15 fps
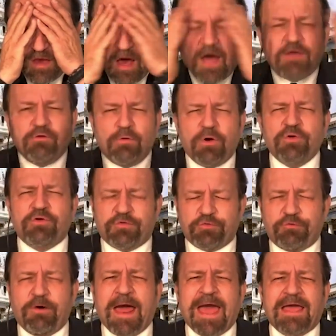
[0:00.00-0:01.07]
are you on
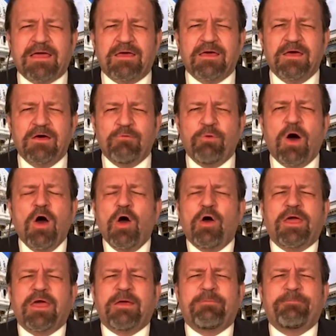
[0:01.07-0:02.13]
crack? Well,
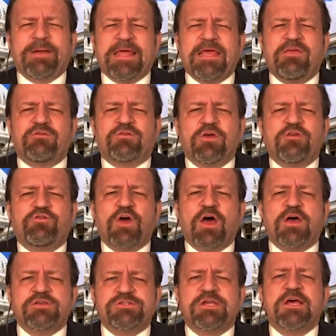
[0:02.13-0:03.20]
please
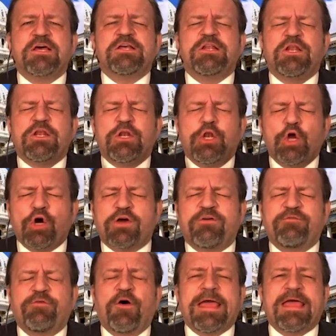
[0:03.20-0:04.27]
just look
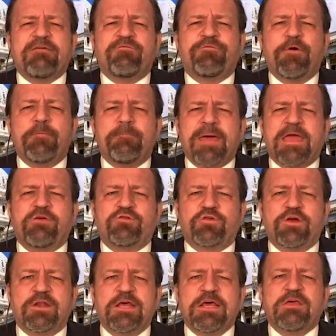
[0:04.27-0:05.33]
for
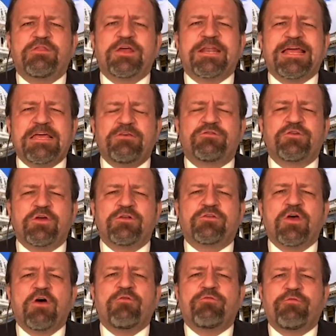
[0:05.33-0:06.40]
information that
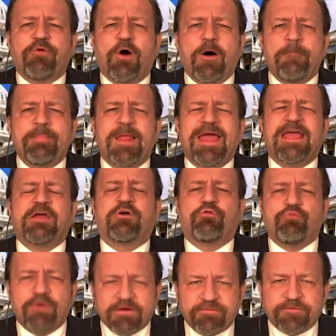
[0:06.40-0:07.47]
isn't from a
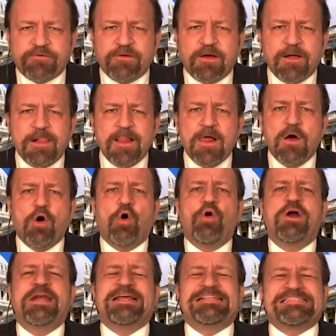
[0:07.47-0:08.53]
grifter
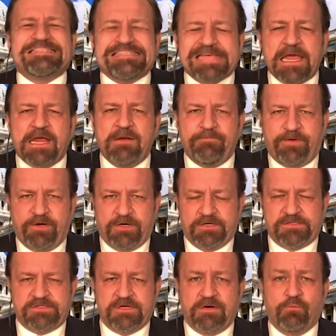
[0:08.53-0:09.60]
or an insane
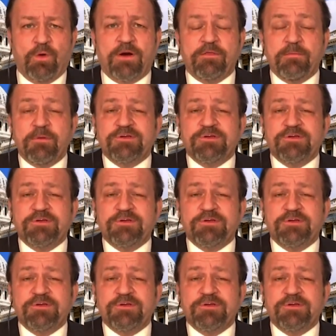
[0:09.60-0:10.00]
person. One of the